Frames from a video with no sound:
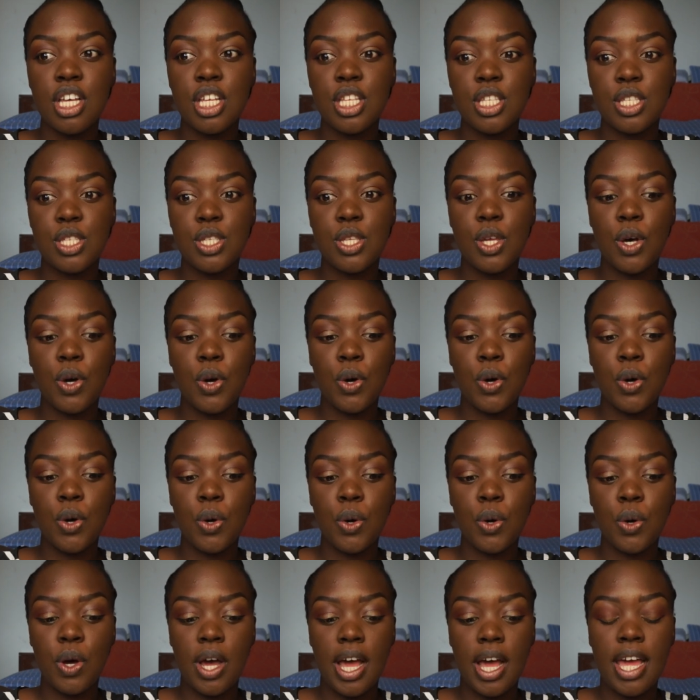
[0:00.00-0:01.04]

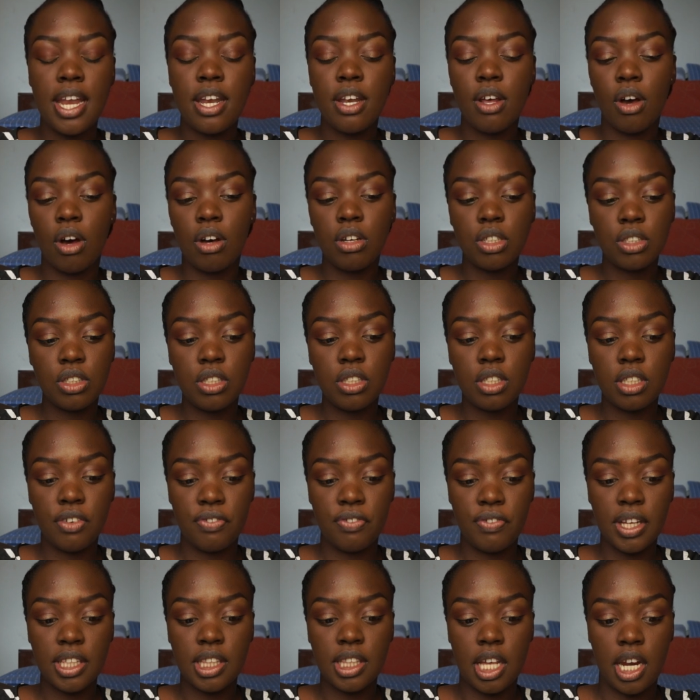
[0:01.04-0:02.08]
So, and also the
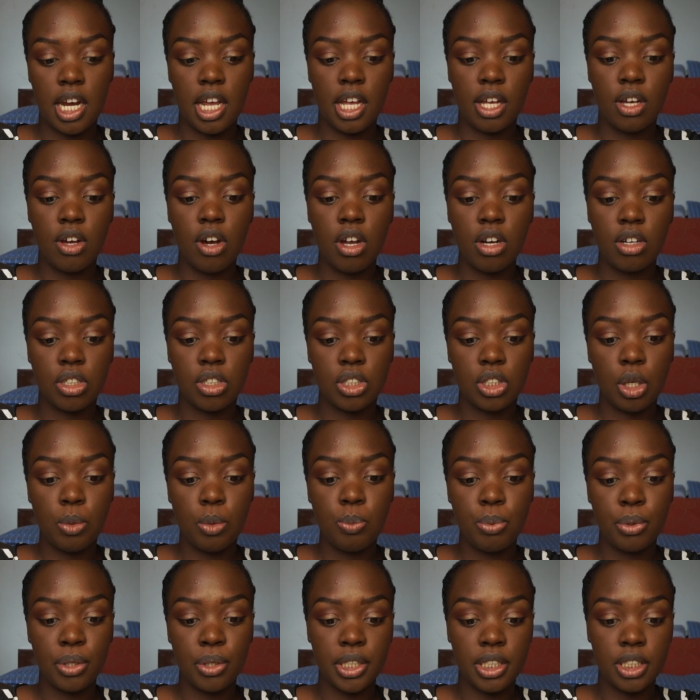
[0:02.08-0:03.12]
fact that I got a
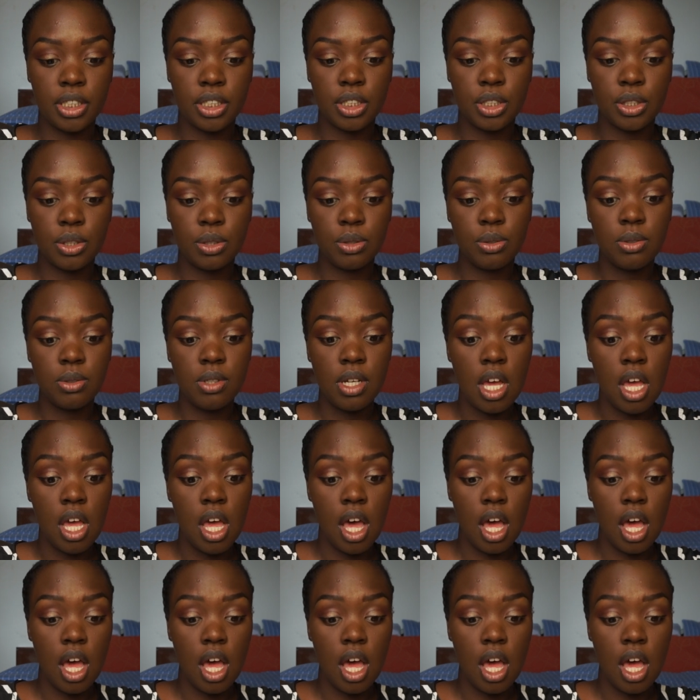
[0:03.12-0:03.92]
job pretty soon,